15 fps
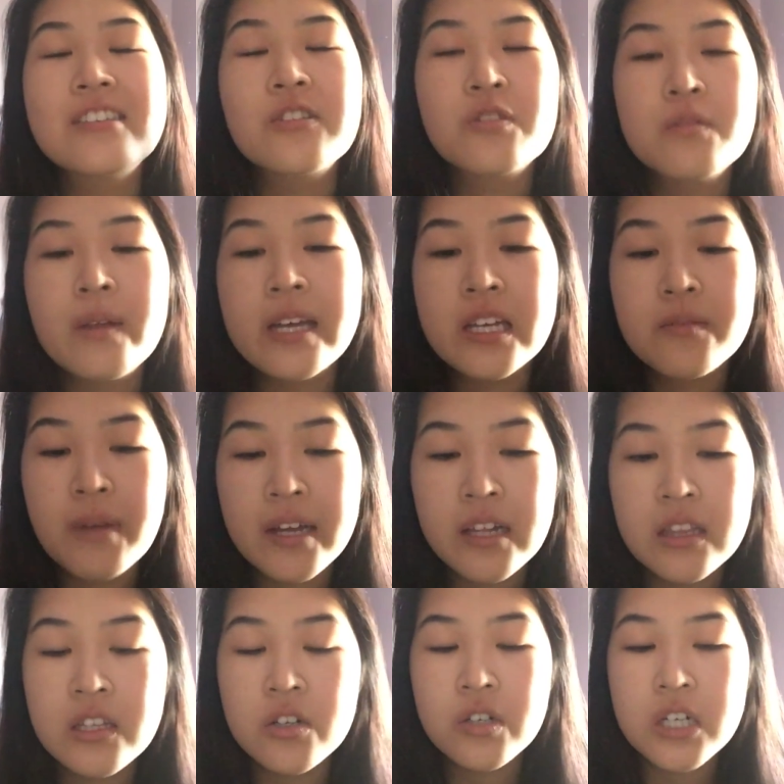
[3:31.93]
so like my
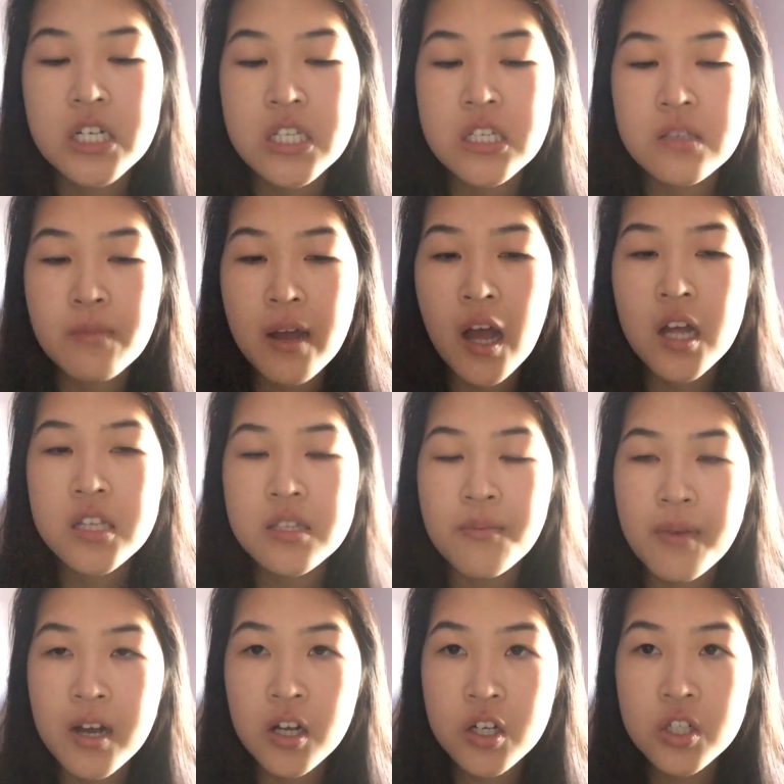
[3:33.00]
little cousins my aunt and
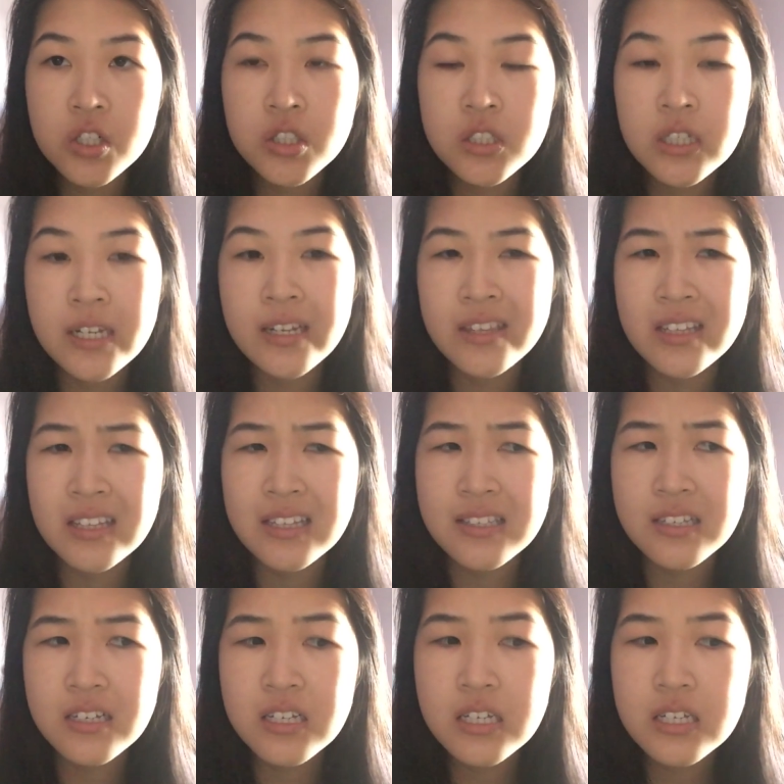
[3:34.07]
my uncle and I think that's
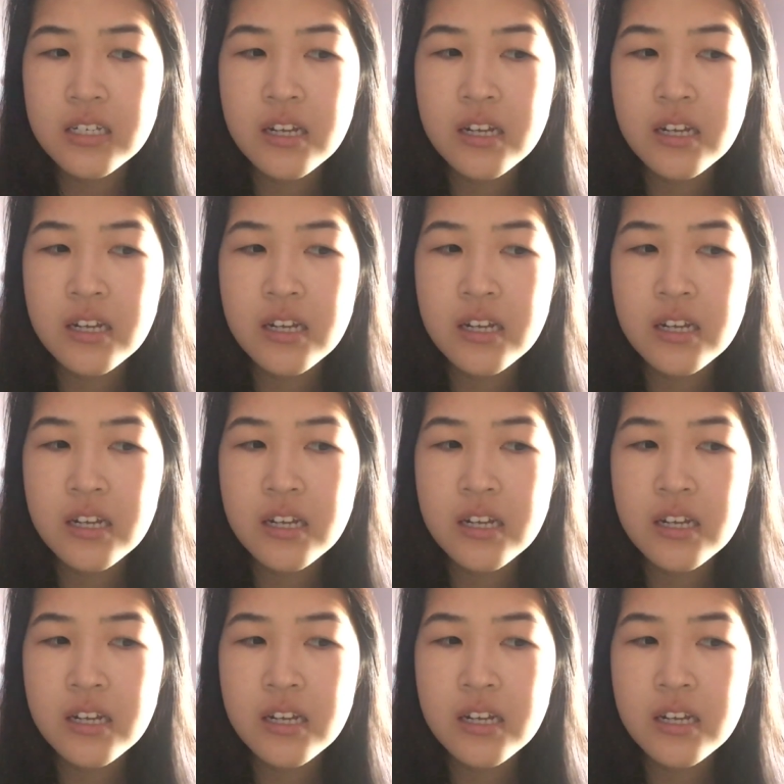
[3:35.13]
it